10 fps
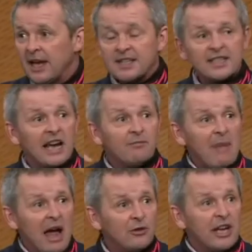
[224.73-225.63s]
Instead of
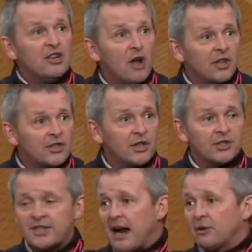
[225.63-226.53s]
mouthing
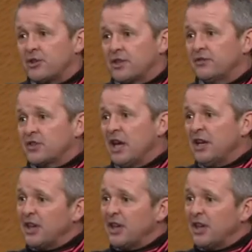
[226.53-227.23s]
nonsense narratives